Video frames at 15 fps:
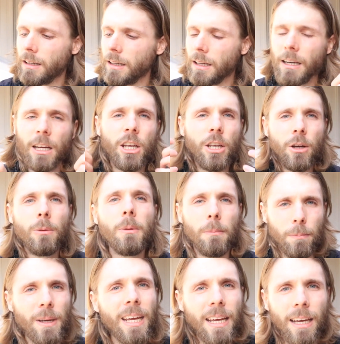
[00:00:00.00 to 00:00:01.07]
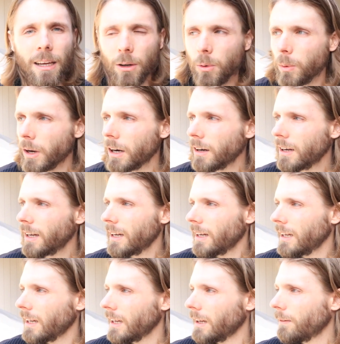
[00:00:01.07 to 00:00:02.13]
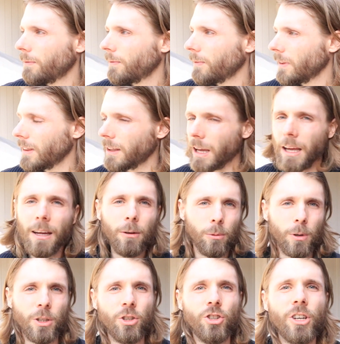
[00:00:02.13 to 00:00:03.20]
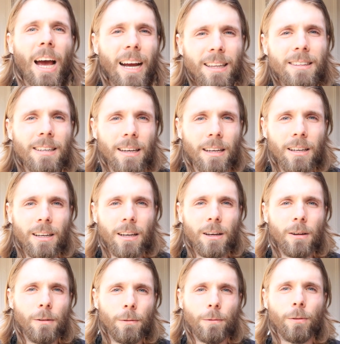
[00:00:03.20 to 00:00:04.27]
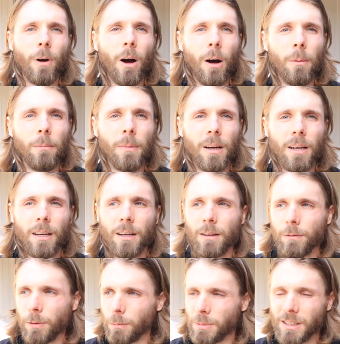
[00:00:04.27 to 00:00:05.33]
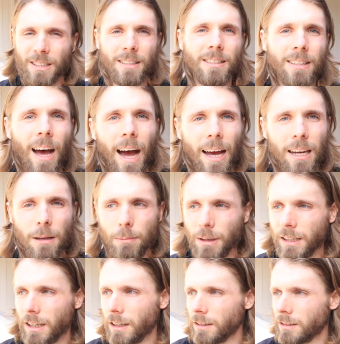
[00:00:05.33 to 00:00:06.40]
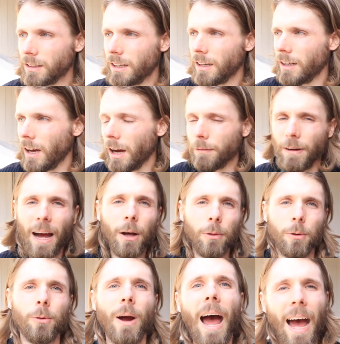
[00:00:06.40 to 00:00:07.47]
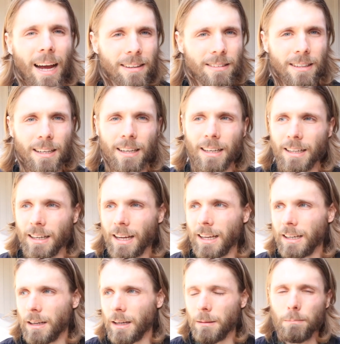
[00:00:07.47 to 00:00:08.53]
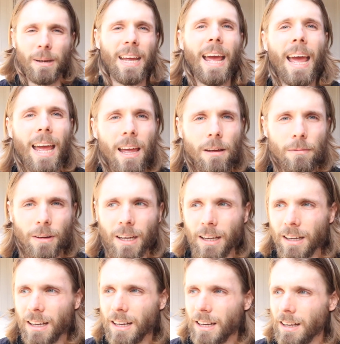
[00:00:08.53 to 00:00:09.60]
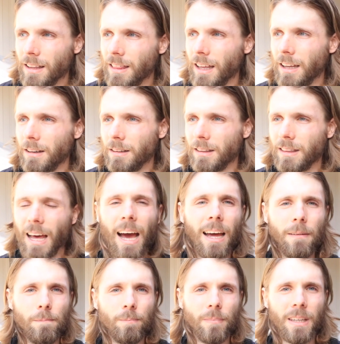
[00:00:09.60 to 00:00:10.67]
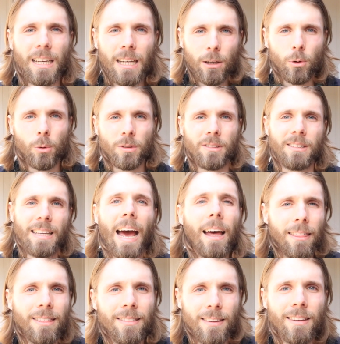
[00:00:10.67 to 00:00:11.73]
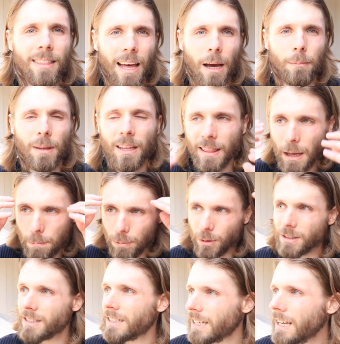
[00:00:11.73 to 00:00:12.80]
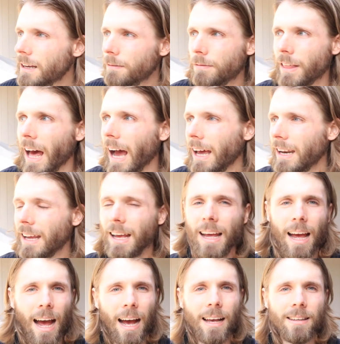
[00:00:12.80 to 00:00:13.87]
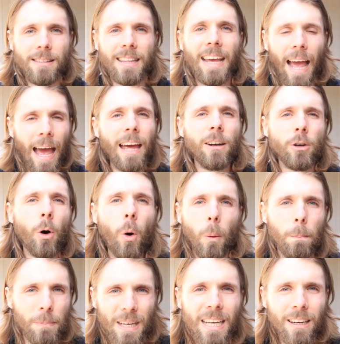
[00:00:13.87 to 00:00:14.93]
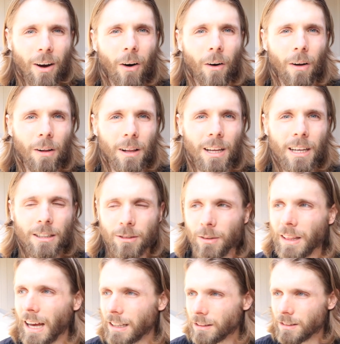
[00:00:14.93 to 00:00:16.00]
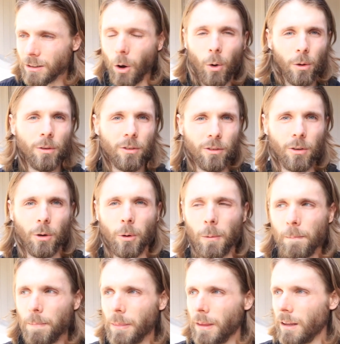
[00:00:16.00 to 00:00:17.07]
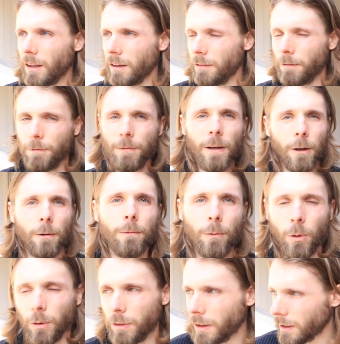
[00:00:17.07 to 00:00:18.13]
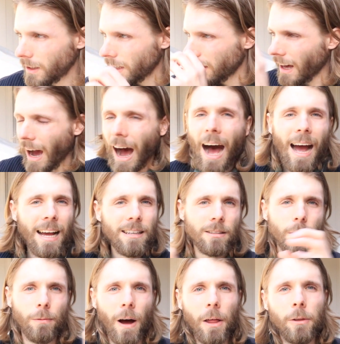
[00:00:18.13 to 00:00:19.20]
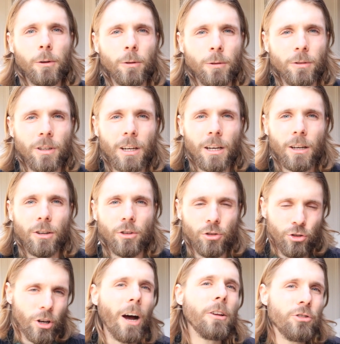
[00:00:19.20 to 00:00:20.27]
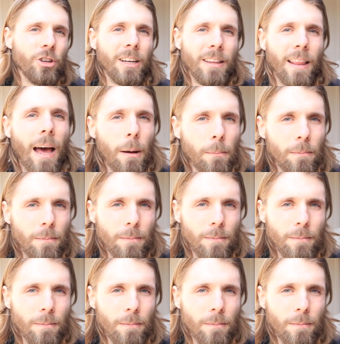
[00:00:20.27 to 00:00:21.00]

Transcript: in a human being where if they rejected from from society because of how they're acting and, and, and behaving, then that equals death to them. They perceive that as the end all be all. So that's also fearful, the, the eyes of others judging them.